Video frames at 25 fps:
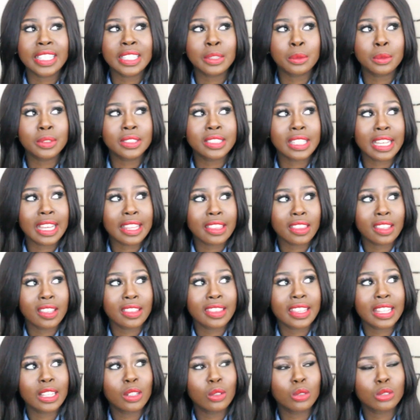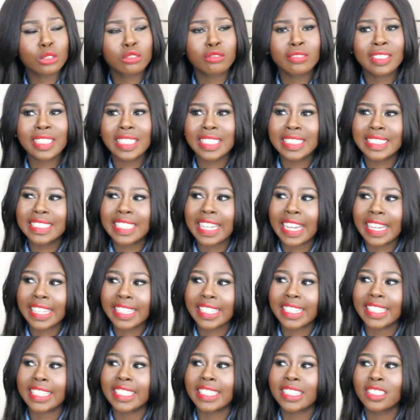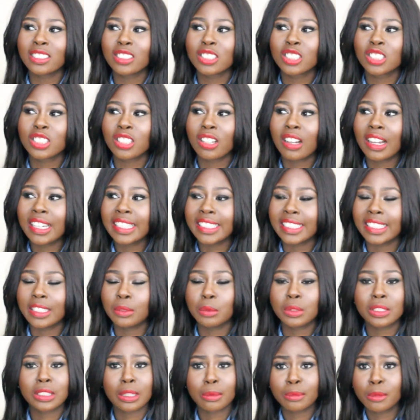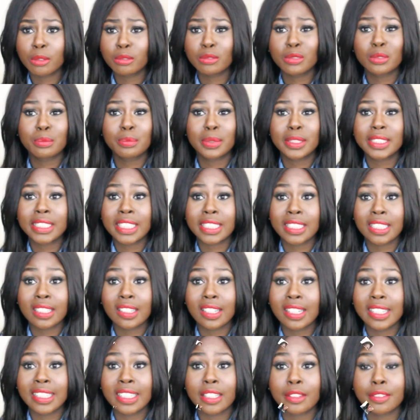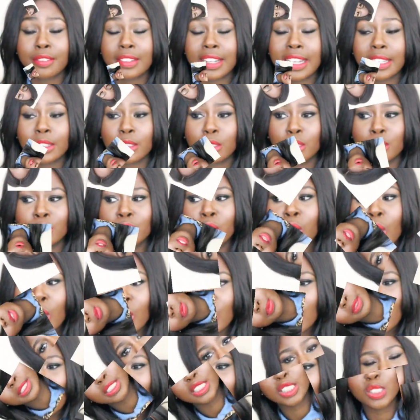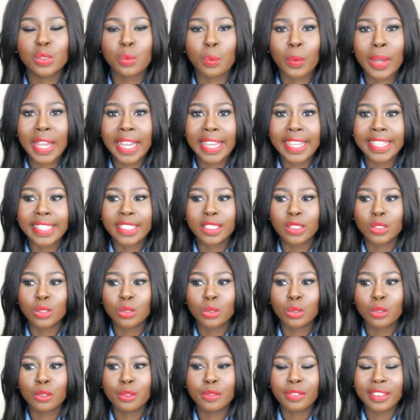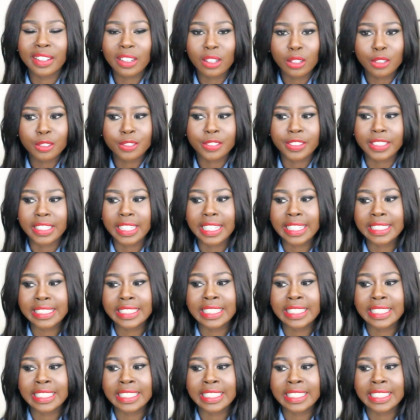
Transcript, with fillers: it was either they looked really tacky and shiny, which I'm not particularly a fan of, or they would be suede or velvet.